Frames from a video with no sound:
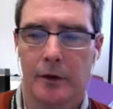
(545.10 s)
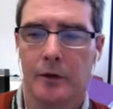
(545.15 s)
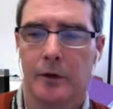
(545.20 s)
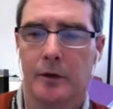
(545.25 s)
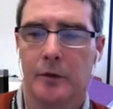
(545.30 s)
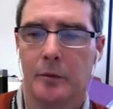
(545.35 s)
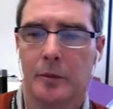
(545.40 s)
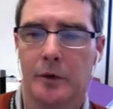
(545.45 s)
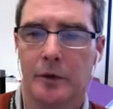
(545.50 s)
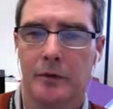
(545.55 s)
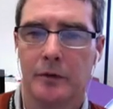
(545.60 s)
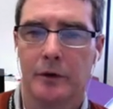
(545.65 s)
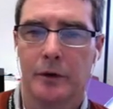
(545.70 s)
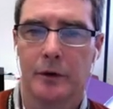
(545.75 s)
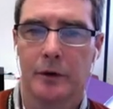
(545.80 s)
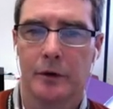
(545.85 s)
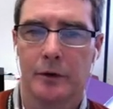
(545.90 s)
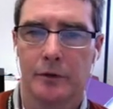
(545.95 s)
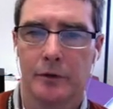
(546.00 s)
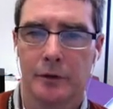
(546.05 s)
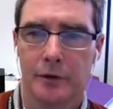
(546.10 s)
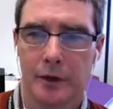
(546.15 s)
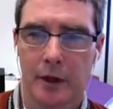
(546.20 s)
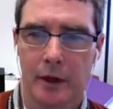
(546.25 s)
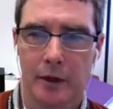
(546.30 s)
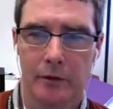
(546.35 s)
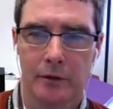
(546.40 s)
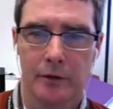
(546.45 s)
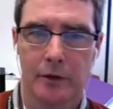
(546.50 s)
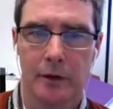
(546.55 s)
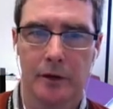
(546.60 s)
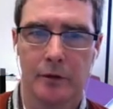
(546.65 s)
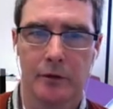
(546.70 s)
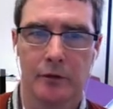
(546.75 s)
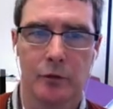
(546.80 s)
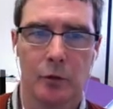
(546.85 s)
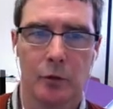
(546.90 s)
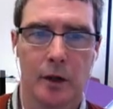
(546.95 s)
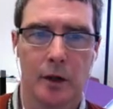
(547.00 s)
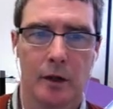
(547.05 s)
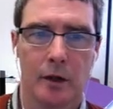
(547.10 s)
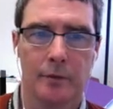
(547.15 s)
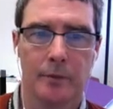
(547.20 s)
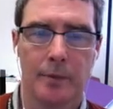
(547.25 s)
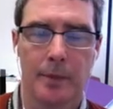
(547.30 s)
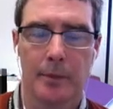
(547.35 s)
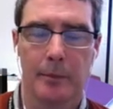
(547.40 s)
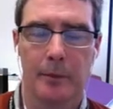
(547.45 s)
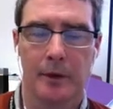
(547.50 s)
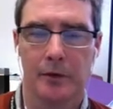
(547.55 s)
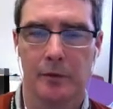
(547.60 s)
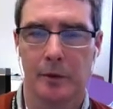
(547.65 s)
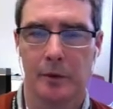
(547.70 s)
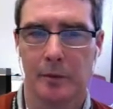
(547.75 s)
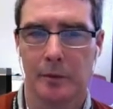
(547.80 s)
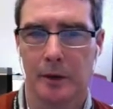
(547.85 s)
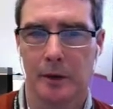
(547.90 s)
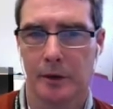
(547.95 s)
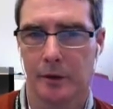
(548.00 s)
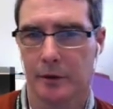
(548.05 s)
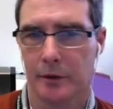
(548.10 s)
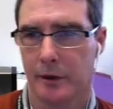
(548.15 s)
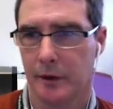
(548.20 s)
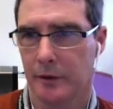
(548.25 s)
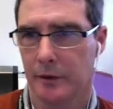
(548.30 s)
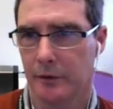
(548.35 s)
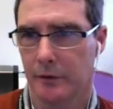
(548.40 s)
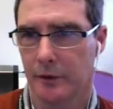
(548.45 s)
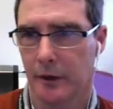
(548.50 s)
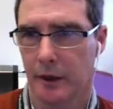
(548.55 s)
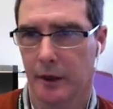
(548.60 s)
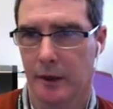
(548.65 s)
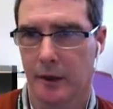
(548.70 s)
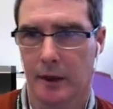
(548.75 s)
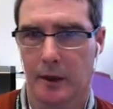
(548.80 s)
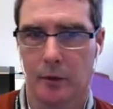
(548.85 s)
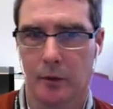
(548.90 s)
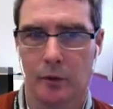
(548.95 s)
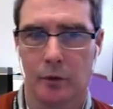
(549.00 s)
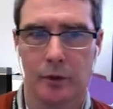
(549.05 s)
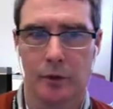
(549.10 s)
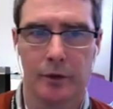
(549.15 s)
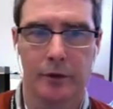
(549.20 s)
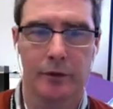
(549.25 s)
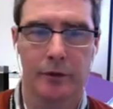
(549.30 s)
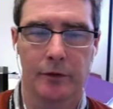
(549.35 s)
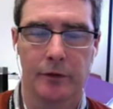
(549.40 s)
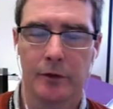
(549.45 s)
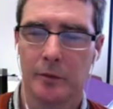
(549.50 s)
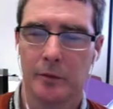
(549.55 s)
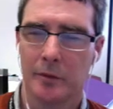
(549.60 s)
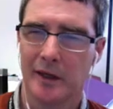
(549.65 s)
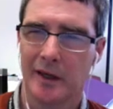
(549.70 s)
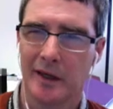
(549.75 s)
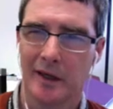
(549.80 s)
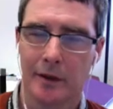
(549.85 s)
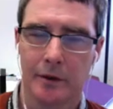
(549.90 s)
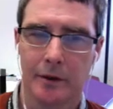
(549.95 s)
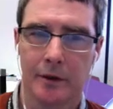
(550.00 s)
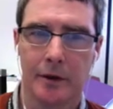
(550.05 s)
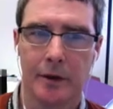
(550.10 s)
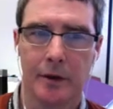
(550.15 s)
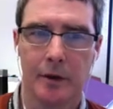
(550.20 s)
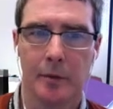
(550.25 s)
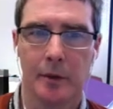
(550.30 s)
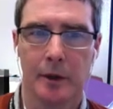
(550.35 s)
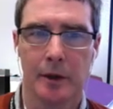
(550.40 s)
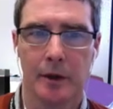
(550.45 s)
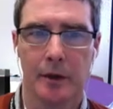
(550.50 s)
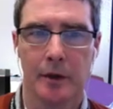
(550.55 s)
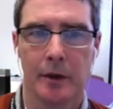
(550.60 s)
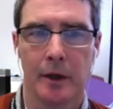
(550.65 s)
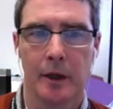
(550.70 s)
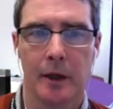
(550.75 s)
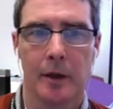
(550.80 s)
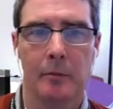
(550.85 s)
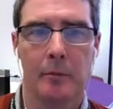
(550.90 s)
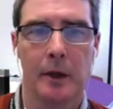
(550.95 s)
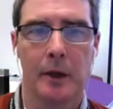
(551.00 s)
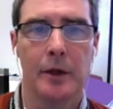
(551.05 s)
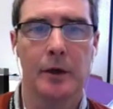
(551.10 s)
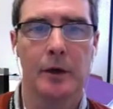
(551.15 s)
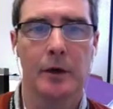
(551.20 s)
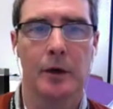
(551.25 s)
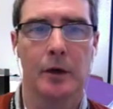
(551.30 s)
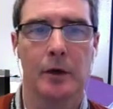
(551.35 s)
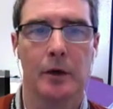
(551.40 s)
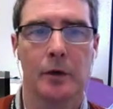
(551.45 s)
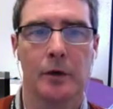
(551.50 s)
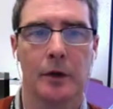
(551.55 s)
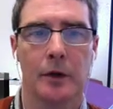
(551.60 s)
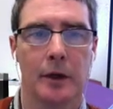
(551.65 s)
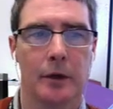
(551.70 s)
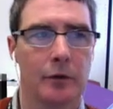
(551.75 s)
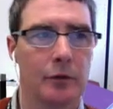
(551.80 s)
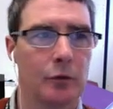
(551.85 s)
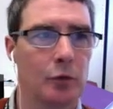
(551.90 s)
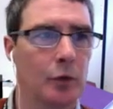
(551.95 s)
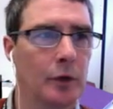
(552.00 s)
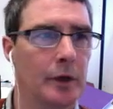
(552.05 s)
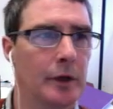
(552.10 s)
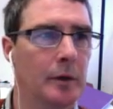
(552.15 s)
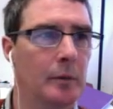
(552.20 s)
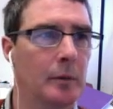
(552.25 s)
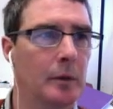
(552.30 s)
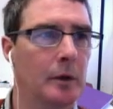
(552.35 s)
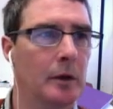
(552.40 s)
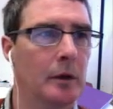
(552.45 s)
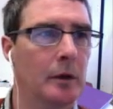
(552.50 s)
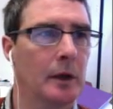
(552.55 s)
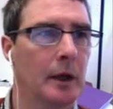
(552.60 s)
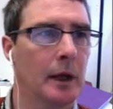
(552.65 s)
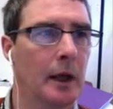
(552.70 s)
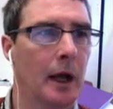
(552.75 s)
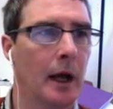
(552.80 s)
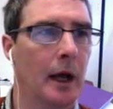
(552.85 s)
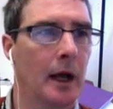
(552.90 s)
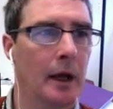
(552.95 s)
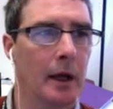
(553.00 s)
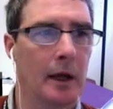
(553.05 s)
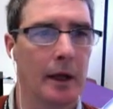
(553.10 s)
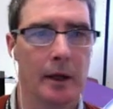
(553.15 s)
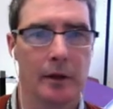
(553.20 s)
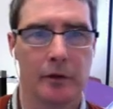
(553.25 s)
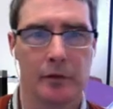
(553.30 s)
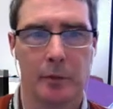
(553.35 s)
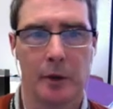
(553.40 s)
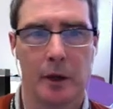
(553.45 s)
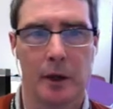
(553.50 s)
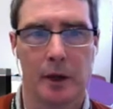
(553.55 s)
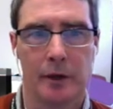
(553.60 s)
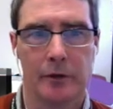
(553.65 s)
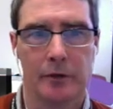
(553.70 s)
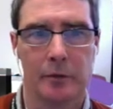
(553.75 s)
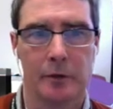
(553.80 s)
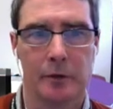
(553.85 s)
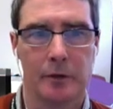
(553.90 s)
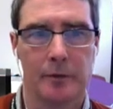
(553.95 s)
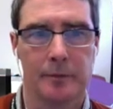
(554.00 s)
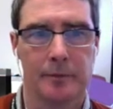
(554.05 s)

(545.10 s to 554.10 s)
to be very good for testing as well, because people aren't going to understand how it works. It's going to be hard to debug. Make your code as readable as possible.